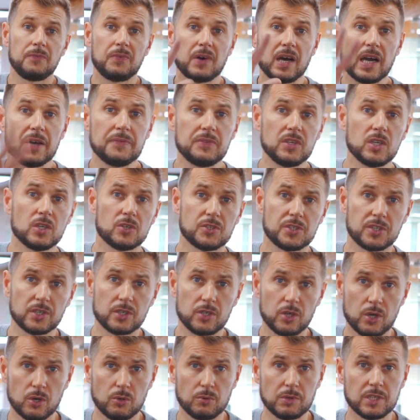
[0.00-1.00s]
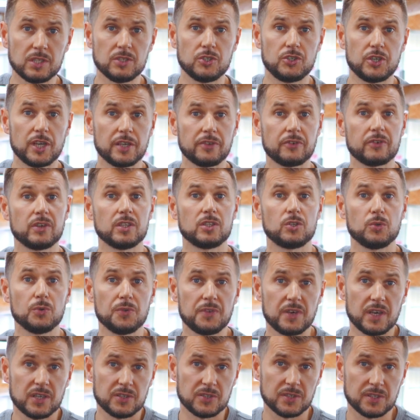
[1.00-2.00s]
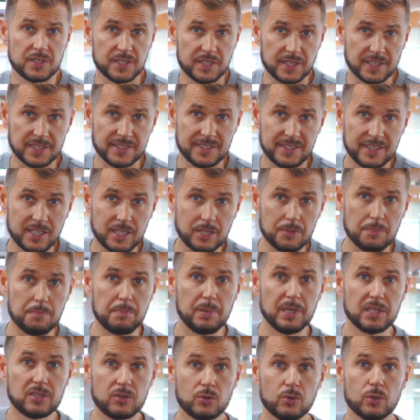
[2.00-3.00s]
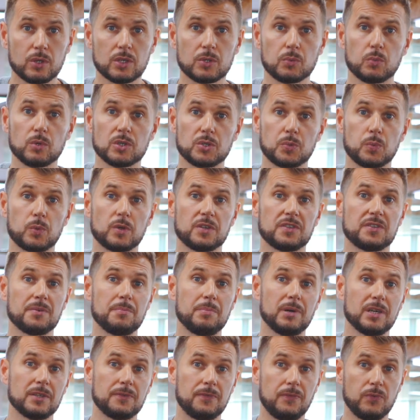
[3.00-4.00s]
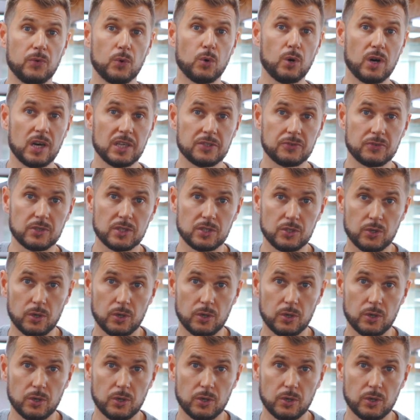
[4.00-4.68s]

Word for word: Five years ago, in January two thousand sixteen, Bitcoin was worth about four hundred